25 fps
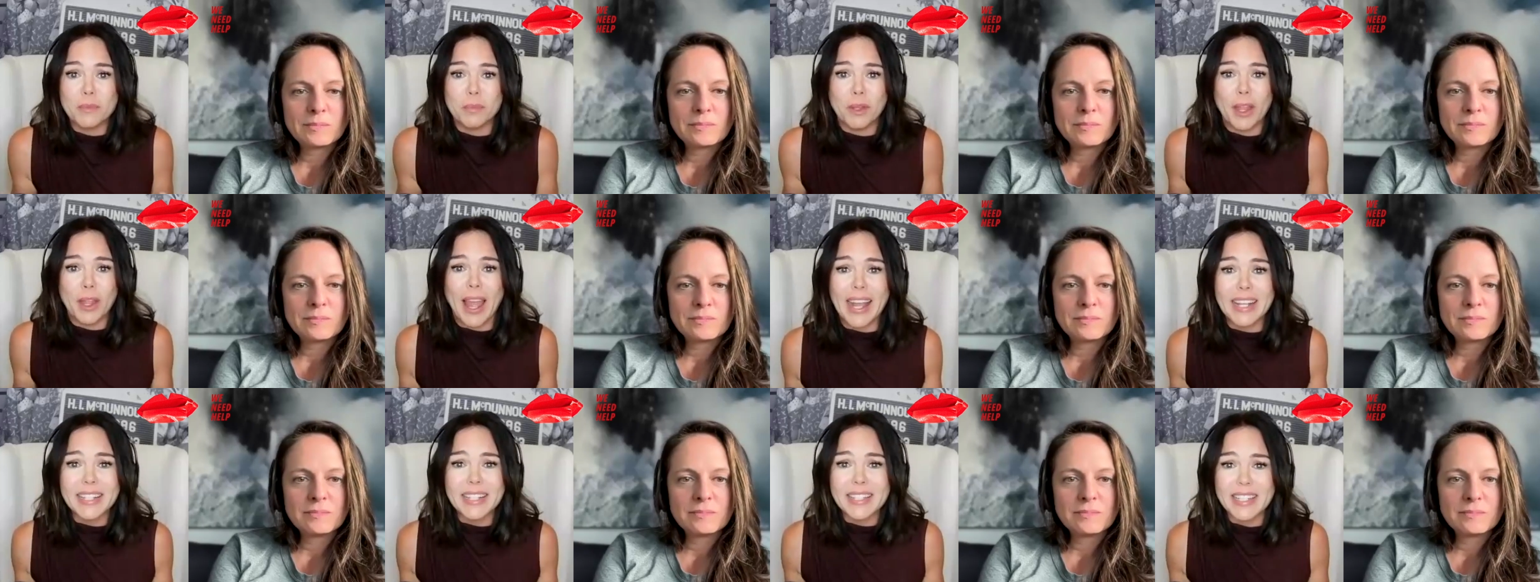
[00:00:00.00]

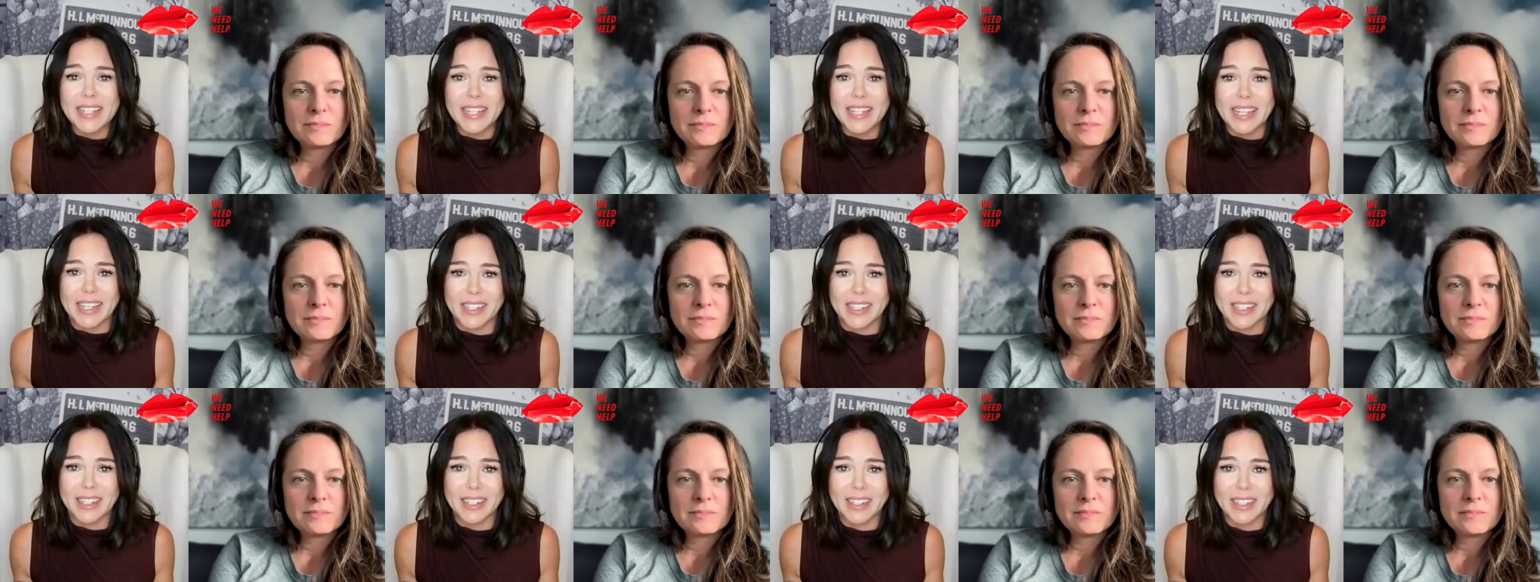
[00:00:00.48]

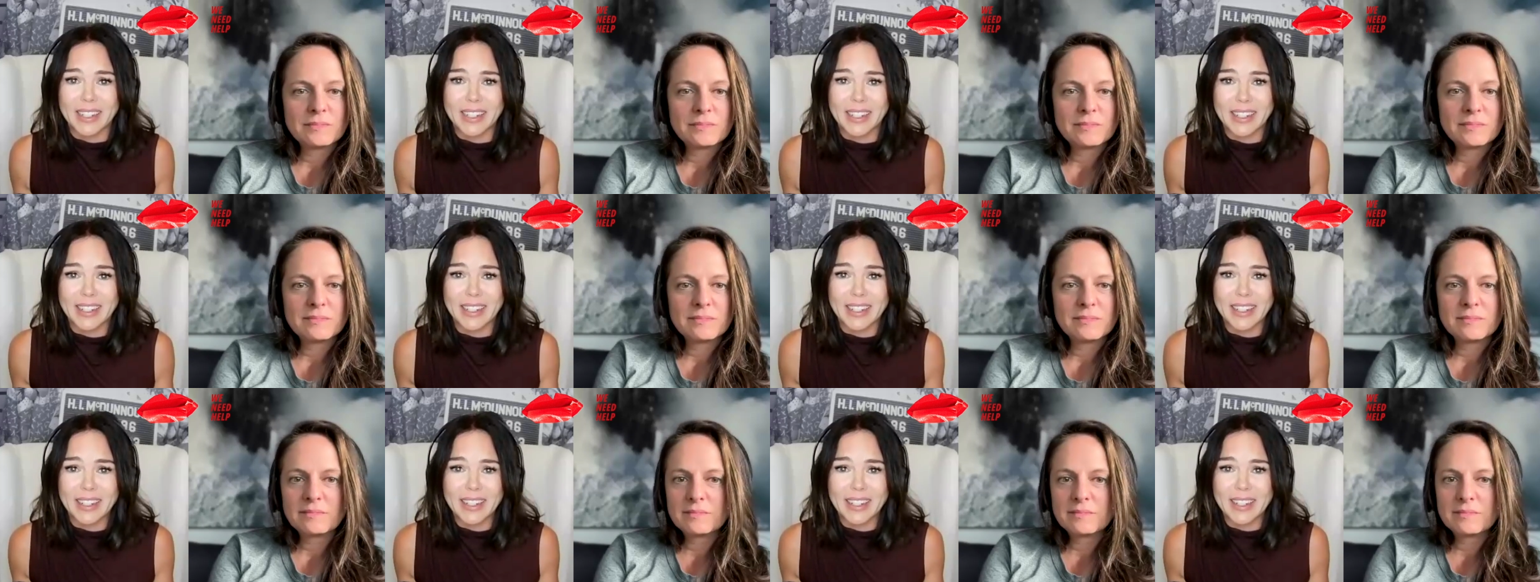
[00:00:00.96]
Speaker 1: plastic.
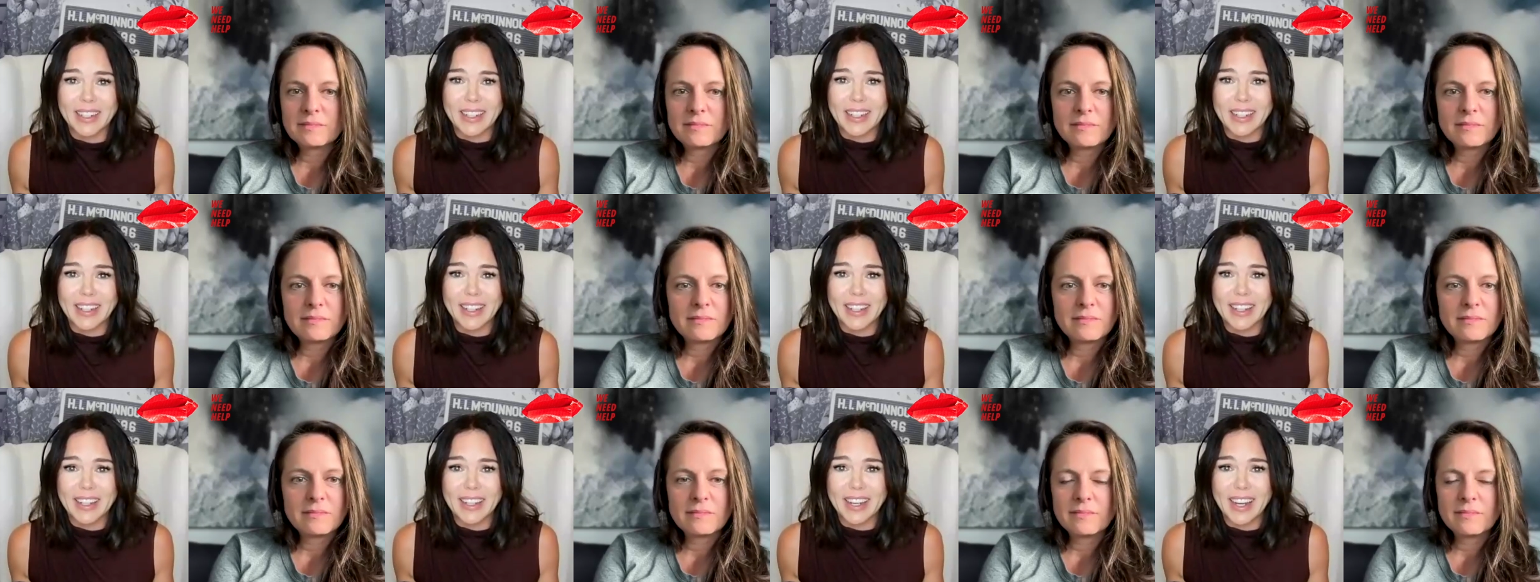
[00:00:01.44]

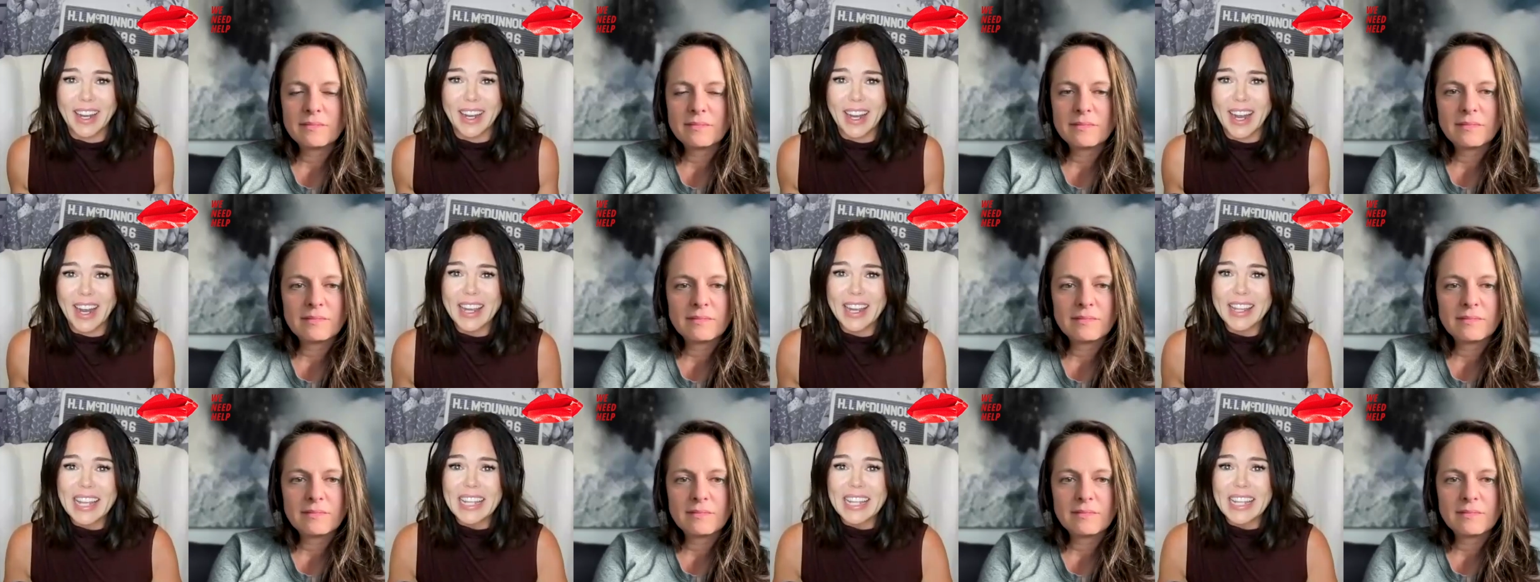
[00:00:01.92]

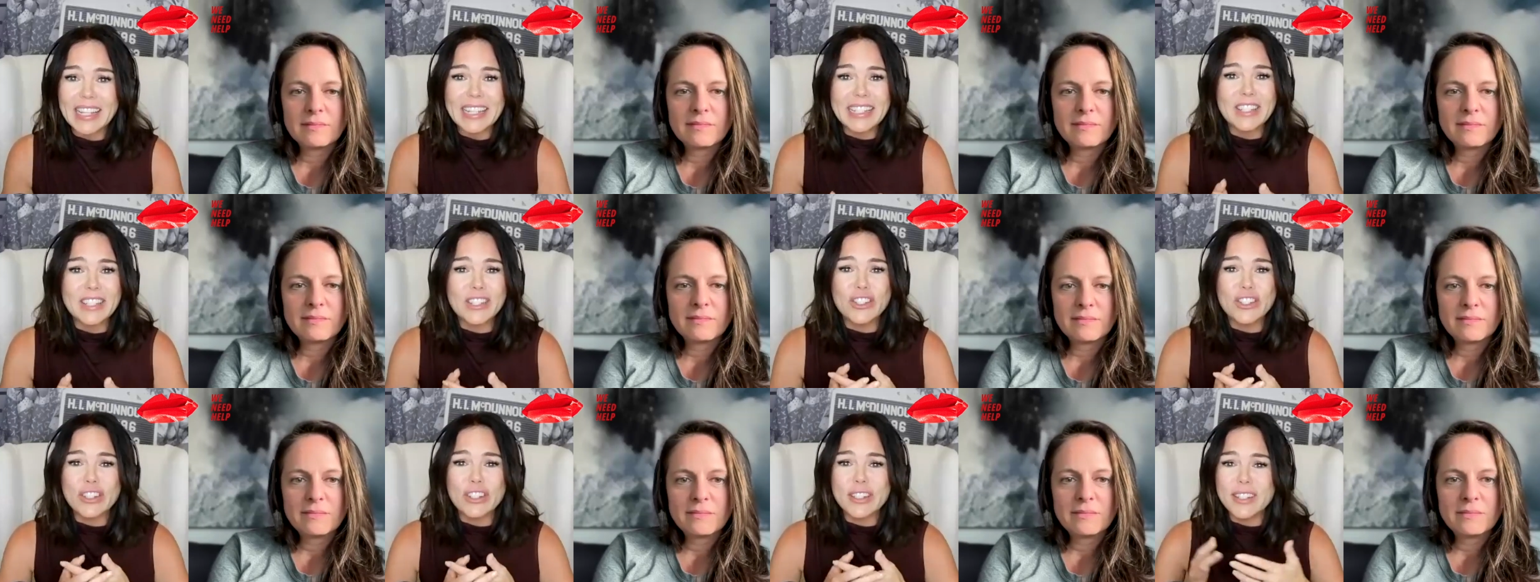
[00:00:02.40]
That is
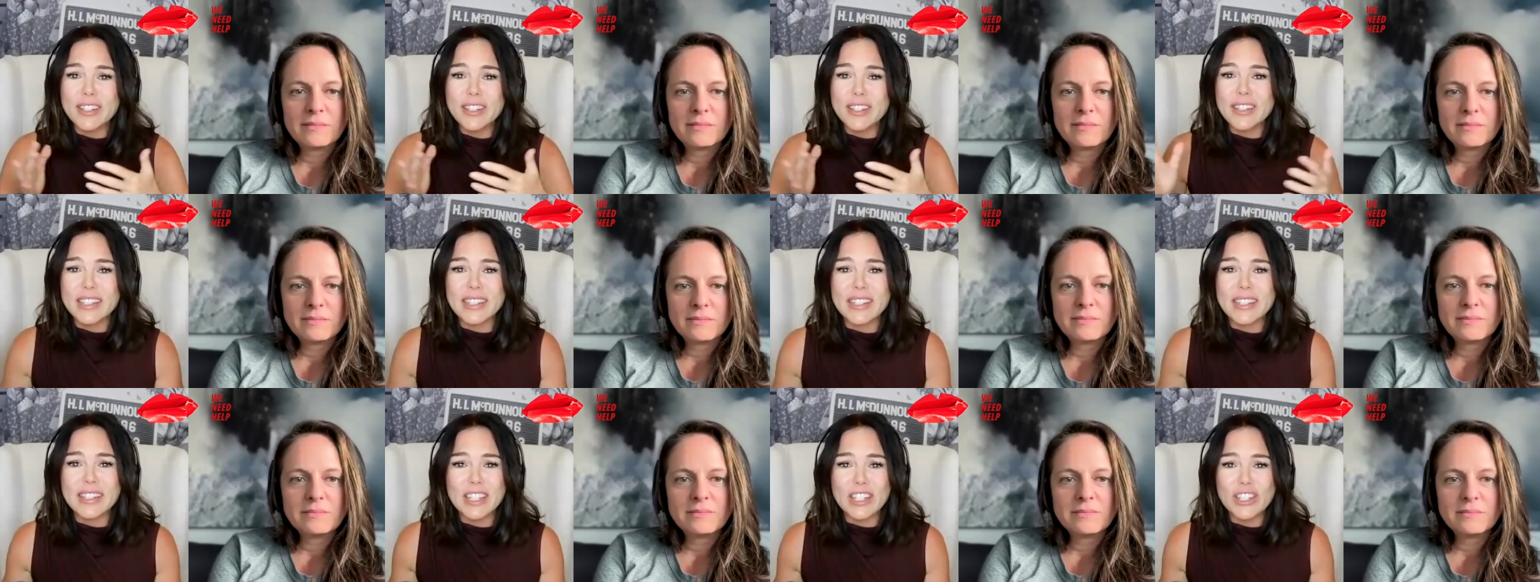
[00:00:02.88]
just a
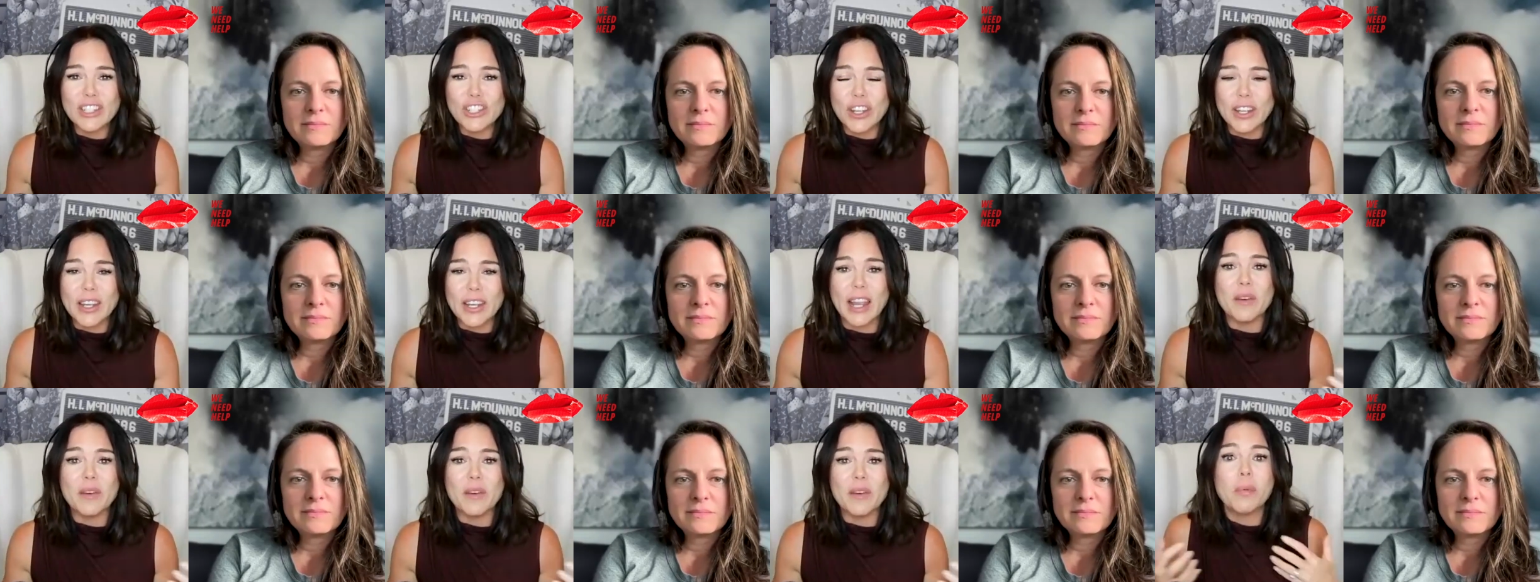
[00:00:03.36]
decision, and